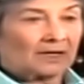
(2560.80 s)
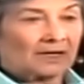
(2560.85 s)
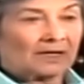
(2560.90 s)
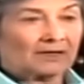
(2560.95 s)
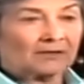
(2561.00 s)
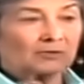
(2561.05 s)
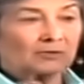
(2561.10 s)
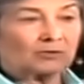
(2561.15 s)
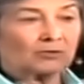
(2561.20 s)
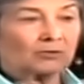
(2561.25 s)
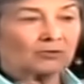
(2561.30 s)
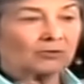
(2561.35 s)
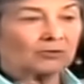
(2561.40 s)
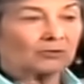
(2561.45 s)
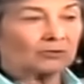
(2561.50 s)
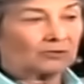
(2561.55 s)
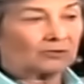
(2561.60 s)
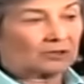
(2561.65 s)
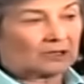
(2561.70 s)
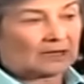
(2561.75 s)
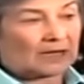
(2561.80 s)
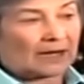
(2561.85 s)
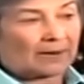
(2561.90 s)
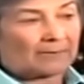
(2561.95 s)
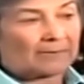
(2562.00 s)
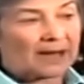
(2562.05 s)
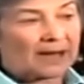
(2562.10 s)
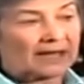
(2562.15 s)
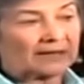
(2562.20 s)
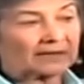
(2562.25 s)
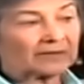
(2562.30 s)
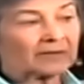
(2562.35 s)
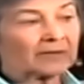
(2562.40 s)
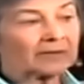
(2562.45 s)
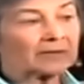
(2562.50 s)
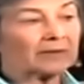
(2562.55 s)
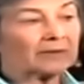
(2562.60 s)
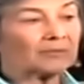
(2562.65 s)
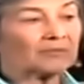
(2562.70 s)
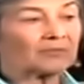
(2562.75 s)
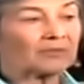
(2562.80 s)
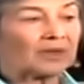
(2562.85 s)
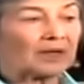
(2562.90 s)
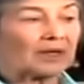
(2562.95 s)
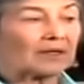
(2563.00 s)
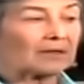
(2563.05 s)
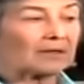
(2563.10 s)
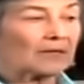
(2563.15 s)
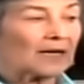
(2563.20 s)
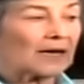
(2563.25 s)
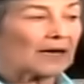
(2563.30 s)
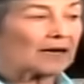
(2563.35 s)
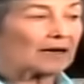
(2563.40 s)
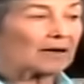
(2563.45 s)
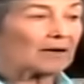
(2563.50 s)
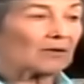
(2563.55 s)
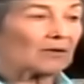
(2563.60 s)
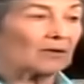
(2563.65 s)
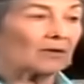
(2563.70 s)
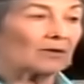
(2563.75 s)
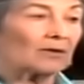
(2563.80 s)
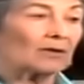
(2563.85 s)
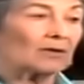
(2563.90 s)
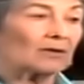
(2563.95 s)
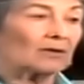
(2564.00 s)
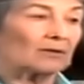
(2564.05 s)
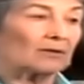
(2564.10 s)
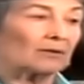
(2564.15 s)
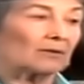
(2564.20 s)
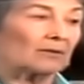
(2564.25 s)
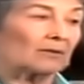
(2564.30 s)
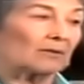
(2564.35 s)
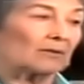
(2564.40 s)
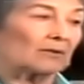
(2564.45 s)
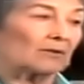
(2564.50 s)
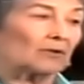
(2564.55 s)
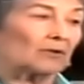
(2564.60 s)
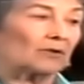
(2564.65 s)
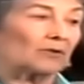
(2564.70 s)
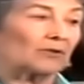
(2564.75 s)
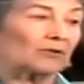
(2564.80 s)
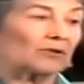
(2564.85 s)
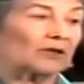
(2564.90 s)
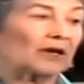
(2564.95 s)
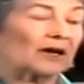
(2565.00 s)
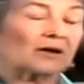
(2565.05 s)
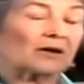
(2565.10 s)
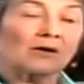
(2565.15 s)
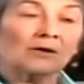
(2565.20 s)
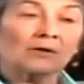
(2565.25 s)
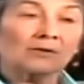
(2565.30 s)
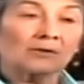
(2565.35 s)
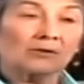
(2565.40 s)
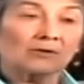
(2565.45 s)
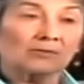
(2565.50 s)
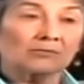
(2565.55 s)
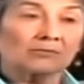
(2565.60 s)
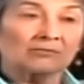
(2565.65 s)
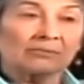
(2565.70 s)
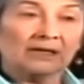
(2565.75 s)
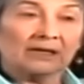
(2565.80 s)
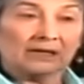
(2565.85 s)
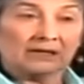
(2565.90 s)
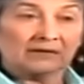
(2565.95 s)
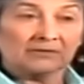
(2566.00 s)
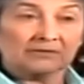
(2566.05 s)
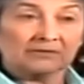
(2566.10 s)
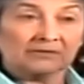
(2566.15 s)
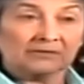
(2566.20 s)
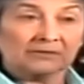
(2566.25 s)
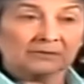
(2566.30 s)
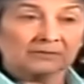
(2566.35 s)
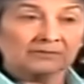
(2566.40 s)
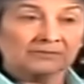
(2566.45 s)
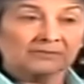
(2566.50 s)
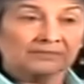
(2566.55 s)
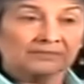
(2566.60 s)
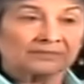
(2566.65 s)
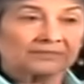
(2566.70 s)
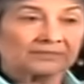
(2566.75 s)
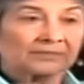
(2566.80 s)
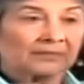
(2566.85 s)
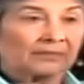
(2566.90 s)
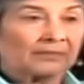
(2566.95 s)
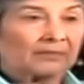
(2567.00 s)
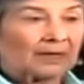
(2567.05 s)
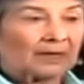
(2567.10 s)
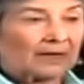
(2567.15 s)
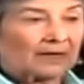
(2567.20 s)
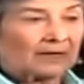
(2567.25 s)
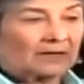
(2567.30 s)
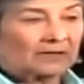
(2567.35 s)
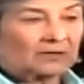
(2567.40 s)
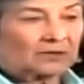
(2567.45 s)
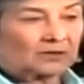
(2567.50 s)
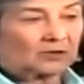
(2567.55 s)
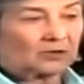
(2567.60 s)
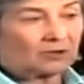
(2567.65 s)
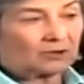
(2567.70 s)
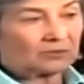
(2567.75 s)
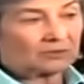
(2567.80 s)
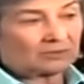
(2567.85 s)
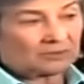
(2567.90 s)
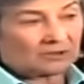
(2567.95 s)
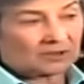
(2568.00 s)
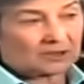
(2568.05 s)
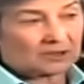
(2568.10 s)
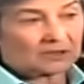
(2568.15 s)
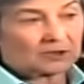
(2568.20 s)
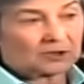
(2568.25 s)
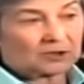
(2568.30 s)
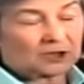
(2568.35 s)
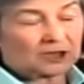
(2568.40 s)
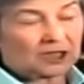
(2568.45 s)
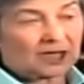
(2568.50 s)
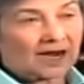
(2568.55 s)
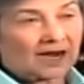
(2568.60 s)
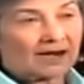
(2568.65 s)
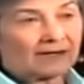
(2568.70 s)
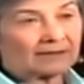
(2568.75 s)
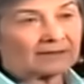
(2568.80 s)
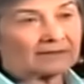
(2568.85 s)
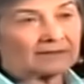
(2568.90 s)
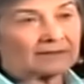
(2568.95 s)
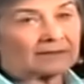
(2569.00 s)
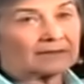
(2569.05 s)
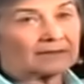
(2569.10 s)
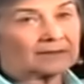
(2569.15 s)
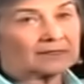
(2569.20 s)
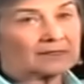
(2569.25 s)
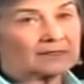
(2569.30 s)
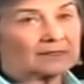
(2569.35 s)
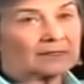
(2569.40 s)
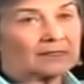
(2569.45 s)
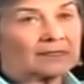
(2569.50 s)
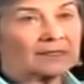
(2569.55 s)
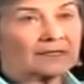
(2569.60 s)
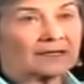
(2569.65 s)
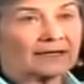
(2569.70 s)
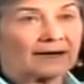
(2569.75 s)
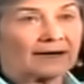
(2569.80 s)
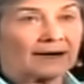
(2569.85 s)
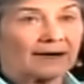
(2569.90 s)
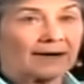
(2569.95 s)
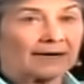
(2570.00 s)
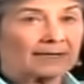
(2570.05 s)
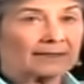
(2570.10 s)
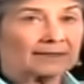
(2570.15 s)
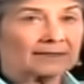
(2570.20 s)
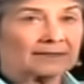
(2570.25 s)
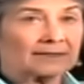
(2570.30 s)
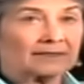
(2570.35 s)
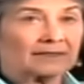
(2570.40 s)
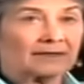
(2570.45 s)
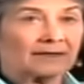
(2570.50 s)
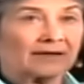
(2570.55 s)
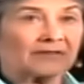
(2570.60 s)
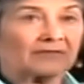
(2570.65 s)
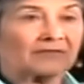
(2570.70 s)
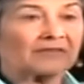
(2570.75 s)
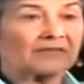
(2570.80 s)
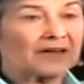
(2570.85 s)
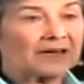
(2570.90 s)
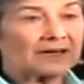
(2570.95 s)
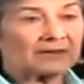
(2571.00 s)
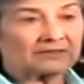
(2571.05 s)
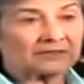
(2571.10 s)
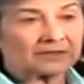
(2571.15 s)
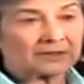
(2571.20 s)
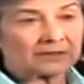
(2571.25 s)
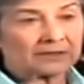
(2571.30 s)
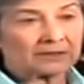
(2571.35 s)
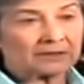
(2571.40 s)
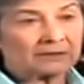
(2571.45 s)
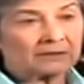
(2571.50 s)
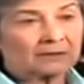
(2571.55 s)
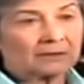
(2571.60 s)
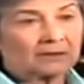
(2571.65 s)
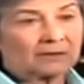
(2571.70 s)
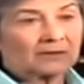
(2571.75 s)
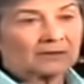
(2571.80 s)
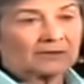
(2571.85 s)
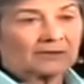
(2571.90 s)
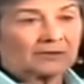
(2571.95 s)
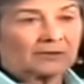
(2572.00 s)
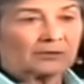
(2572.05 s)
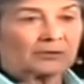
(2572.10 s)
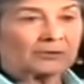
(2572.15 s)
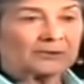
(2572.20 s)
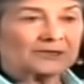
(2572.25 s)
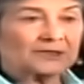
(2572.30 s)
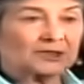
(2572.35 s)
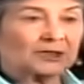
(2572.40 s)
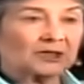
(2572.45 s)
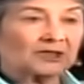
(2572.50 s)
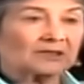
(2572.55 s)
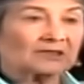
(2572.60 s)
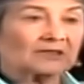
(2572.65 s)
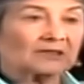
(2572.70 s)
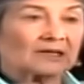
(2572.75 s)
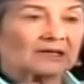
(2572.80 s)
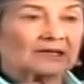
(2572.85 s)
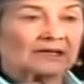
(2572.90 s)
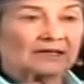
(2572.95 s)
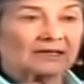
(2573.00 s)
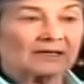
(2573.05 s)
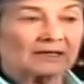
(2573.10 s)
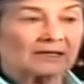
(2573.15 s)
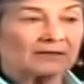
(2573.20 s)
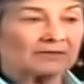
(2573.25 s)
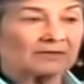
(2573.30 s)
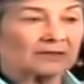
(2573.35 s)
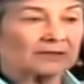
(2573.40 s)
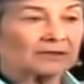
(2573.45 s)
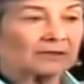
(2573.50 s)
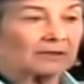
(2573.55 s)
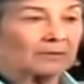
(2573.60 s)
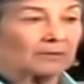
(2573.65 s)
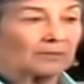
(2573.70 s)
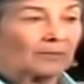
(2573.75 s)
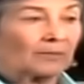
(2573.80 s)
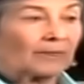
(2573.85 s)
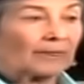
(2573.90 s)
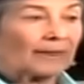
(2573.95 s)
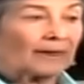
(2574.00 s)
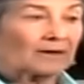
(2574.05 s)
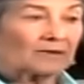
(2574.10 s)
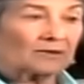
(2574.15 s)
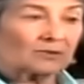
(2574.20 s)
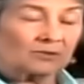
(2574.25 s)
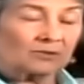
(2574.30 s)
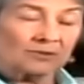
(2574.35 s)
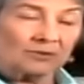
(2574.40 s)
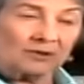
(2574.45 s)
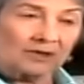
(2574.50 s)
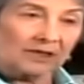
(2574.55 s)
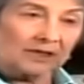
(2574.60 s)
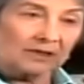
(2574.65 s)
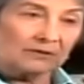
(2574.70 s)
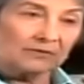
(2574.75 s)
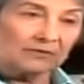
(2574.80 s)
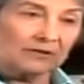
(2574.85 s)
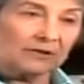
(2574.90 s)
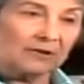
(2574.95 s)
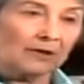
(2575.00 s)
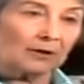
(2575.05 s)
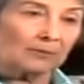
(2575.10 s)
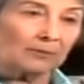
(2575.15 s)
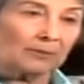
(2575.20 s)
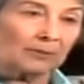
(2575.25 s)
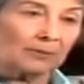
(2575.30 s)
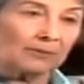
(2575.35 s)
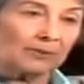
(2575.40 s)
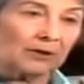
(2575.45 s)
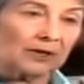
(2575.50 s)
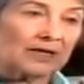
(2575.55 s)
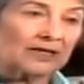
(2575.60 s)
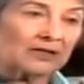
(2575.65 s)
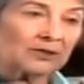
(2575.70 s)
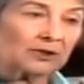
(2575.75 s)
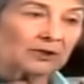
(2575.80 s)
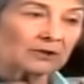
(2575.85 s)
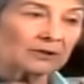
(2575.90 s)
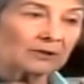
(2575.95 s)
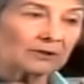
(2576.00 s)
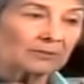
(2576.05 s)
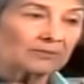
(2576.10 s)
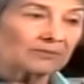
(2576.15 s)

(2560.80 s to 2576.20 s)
and to abandon their wrong belief. So jihad is seen as a favor which is given to the infidel population